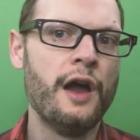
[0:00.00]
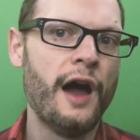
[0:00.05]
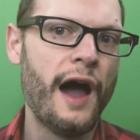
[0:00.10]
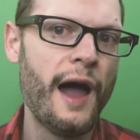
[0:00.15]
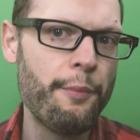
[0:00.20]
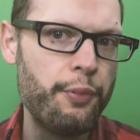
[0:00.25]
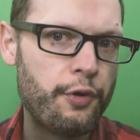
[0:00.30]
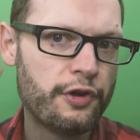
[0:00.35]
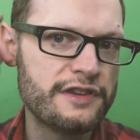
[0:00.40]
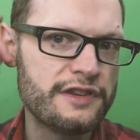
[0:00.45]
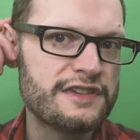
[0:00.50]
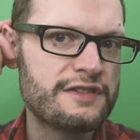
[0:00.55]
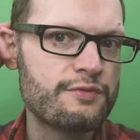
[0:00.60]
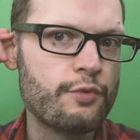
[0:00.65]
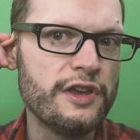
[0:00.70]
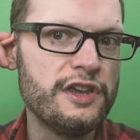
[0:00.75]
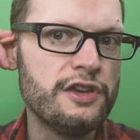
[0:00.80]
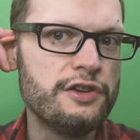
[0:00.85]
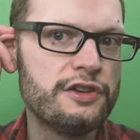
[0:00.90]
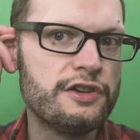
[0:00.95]
I put this,
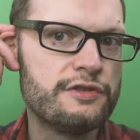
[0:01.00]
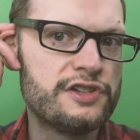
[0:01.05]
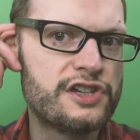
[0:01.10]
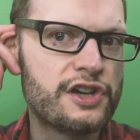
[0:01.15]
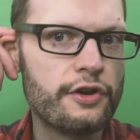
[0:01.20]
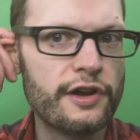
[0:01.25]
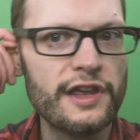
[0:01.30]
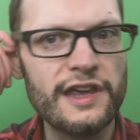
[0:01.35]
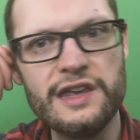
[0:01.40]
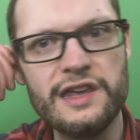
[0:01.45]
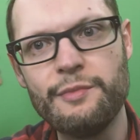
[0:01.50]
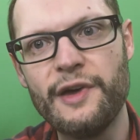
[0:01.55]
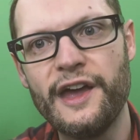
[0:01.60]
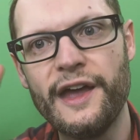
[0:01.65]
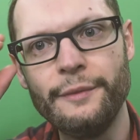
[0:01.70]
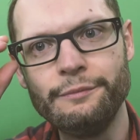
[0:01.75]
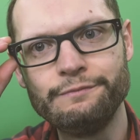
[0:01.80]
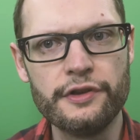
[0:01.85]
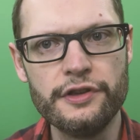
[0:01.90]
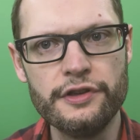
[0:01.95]
what you do is you go to
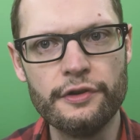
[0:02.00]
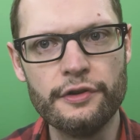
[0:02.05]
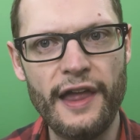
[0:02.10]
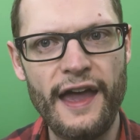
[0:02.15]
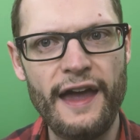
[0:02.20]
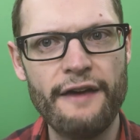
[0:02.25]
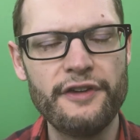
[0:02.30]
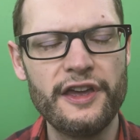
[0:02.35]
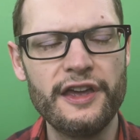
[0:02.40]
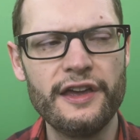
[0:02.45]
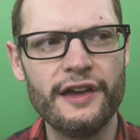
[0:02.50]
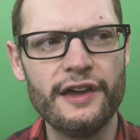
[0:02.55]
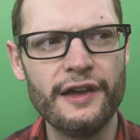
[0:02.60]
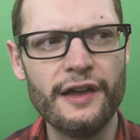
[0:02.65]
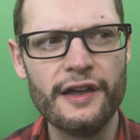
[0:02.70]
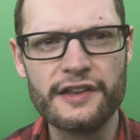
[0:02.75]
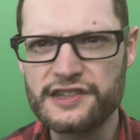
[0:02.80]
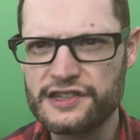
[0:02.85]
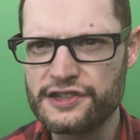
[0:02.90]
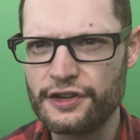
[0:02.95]
eBay, you'll have
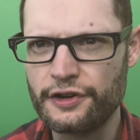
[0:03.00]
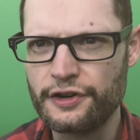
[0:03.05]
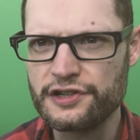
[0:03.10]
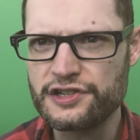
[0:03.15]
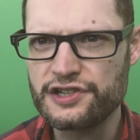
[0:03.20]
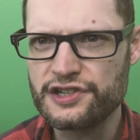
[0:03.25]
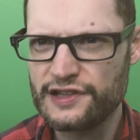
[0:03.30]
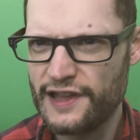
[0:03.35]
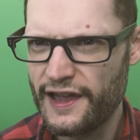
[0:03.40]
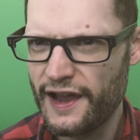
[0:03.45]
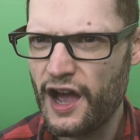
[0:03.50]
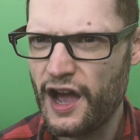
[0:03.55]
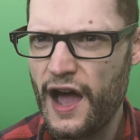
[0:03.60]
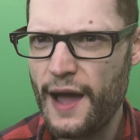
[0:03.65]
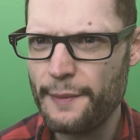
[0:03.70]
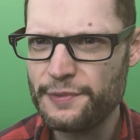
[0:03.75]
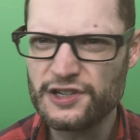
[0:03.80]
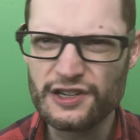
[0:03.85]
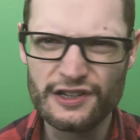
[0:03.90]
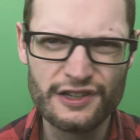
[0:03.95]
a search like
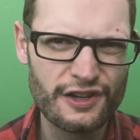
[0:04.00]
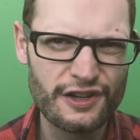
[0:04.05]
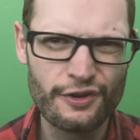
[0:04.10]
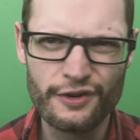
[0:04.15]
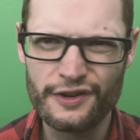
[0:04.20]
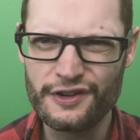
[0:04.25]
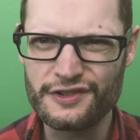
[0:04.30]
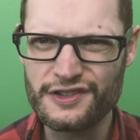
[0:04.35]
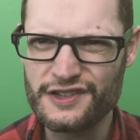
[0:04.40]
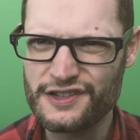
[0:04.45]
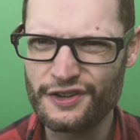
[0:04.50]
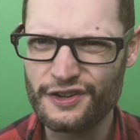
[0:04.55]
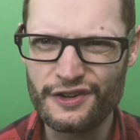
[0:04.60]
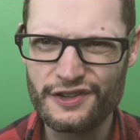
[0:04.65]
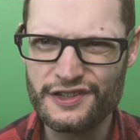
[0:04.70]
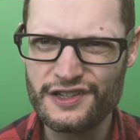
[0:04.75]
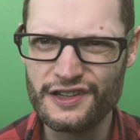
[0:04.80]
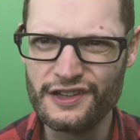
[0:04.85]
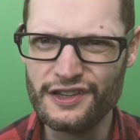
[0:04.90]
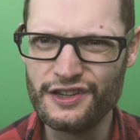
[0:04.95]
option. You go under
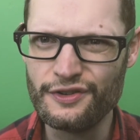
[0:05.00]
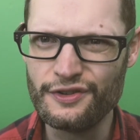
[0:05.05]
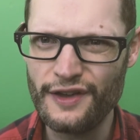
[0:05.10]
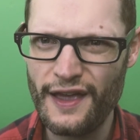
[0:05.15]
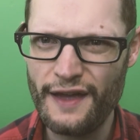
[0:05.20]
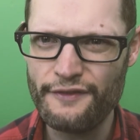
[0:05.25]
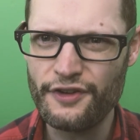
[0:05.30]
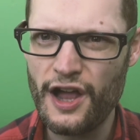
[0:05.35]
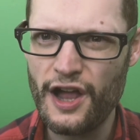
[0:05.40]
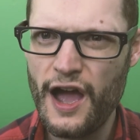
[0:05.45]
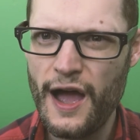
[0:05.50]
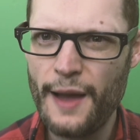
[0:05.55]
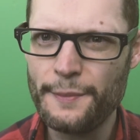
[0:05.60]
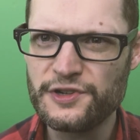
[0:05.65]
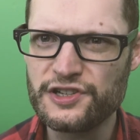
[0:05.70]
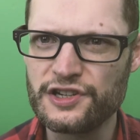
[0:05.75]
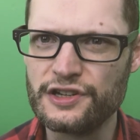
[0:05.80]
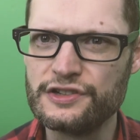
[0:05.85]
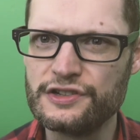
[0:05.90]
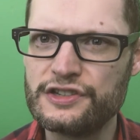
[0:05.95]
search and you have an
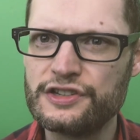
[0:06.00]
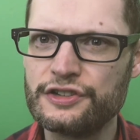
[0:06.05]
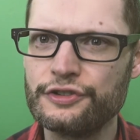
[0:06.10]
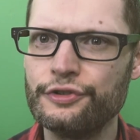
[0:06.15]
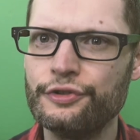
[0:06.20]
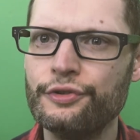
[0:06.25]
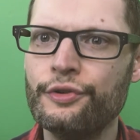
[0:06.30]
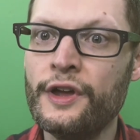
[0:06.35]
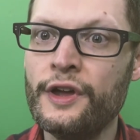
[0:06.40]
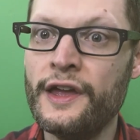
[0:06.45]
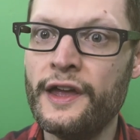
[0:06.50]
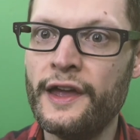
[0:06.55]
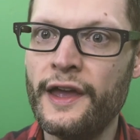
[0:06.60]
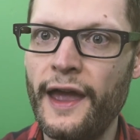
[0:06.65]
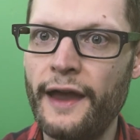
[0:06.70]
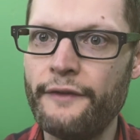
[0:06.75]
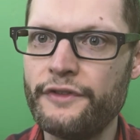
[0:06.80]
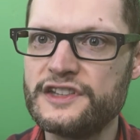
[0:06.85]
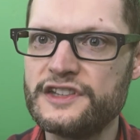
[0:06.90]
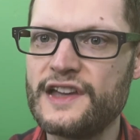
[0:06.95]
option to,
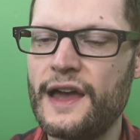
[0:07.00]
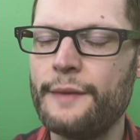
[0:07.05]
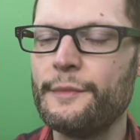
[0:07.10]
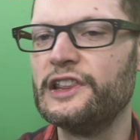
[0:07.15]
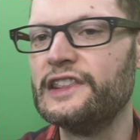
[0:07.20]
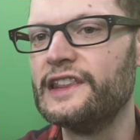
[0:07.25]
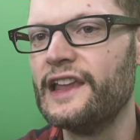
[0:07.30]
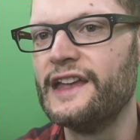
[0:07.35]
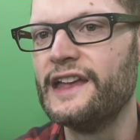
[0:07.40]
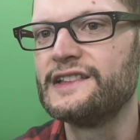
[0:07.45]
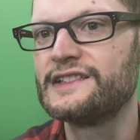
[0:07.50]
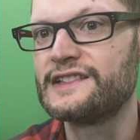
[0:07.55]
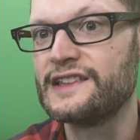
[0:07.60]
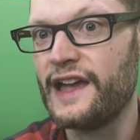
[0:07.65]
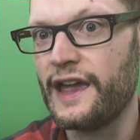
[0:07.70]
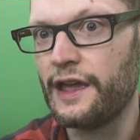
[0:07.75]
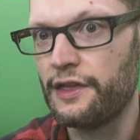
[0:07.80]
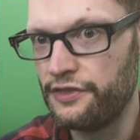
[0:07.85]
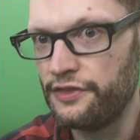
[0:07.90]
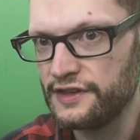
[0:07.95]
every time a lens
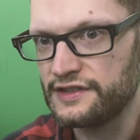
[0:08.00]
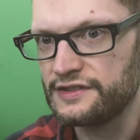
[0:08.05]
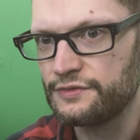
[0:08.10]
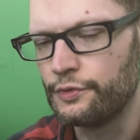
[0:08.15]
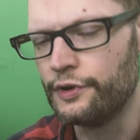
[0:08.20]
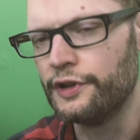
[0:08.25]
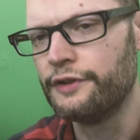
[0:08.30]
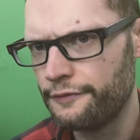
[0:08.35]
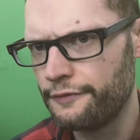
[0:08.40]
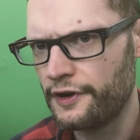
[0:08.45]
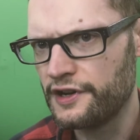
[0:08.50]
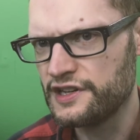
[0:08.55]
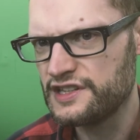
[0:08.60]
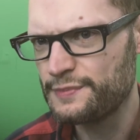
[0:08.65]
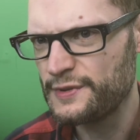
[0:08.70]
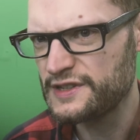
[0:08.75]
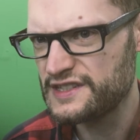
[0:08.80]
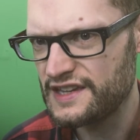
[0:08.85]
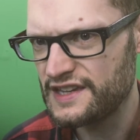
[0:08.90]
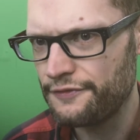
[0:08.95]
like this one, very
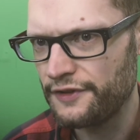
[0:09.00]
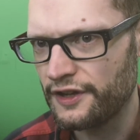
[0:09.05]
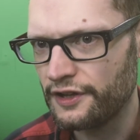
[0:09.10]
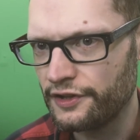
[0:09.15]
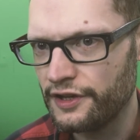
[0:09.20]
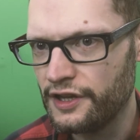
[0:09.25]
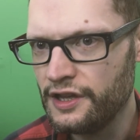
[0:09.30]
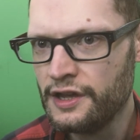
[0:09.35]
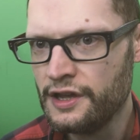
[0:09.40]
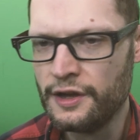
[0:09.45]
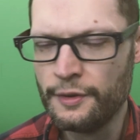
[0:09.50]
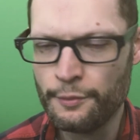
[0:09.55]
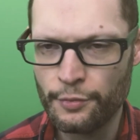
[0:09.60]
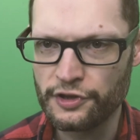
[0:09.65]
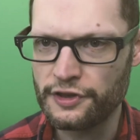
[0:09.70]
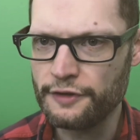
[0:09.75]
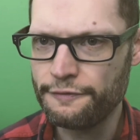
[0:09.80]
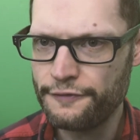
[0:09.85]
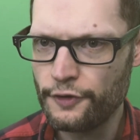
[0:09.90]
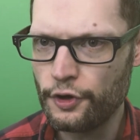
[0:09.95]
specifically,
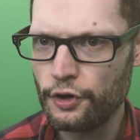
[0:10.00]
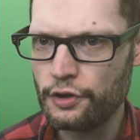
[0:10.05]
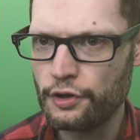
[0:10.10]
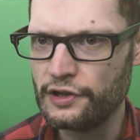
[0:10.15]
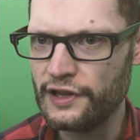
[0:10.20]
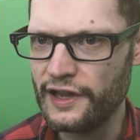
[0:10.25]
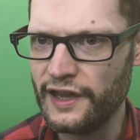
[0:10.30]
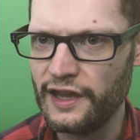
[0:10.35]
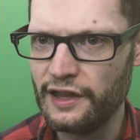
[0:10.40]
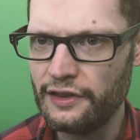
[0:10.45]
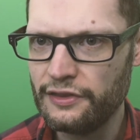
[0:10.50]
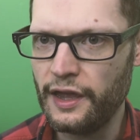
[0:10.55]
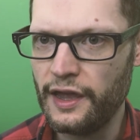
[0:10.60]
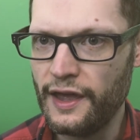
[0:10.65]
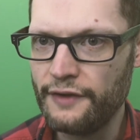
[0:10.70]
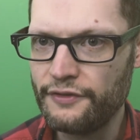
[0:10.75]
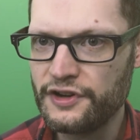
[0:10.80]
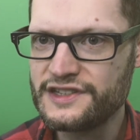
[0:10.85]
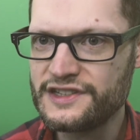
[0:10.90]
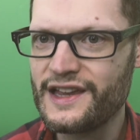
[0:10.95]
put the focal length.
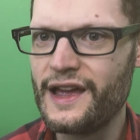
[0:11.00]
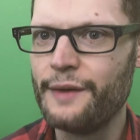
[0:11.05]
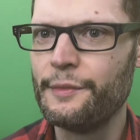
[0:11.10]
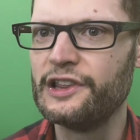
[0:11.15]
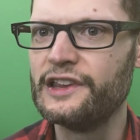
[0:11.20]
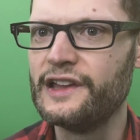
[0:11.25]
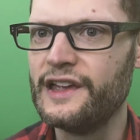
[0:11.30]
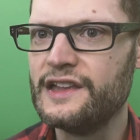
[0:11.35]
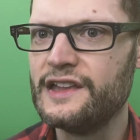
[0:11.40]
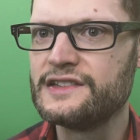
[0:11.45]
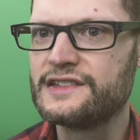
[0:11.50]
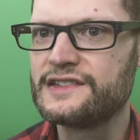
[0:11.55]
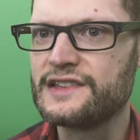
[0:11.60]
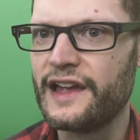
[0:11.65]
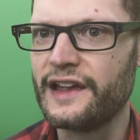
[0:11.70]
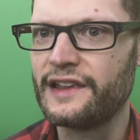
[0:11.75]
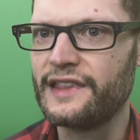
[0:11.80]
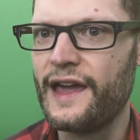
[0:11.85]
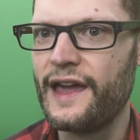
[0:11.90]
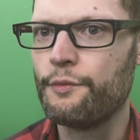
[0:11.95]
Every time a lens
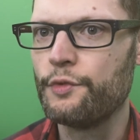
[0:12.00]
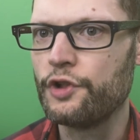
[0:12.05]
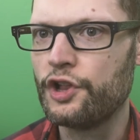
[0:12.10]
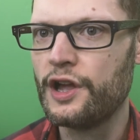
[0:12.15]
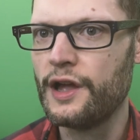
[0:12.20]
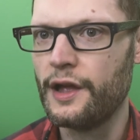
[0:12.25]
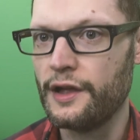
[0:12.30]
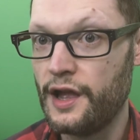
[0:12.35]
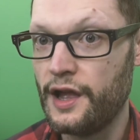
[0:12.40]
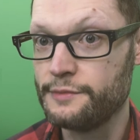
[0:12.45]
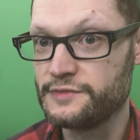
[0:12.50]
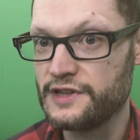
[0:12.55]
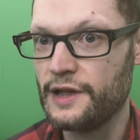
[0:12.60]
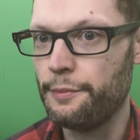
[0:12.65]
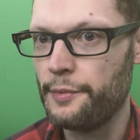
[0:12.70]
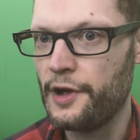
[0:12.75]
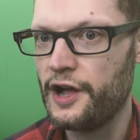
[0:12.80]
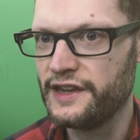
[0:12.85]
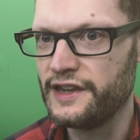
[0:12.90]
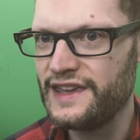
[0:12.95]
like that comes
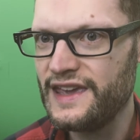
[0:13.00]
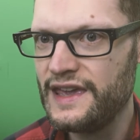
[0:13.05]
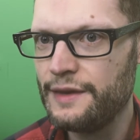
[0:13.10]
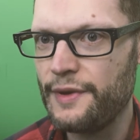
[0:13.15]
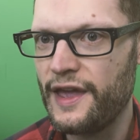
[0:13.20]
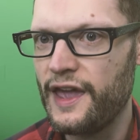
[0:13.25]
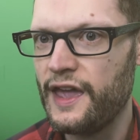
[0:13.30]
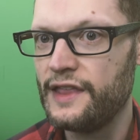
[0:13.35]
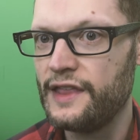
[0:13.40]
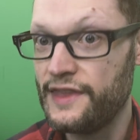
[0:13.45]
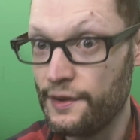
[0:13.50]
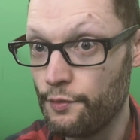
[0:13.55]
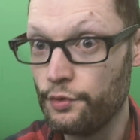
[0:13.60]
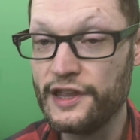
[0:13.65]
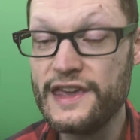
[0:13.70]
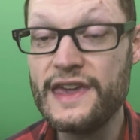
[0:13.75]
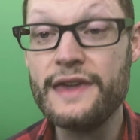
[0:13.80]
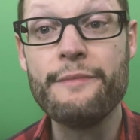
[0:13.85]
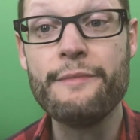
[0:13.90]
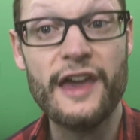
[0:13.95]
up on eBay, they
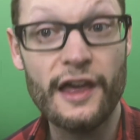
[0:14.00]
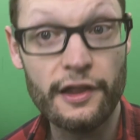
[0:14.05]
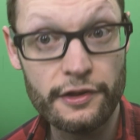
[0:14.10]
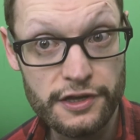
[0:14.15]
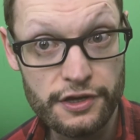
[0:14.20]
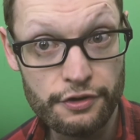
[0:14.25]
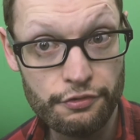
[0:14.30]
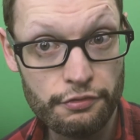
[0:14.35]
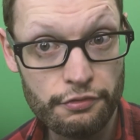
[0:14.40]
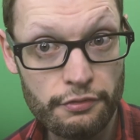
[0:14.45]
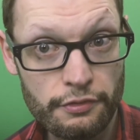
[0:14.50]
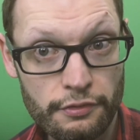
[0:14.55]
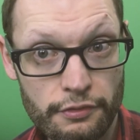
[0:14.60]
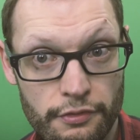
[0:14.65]
will email you.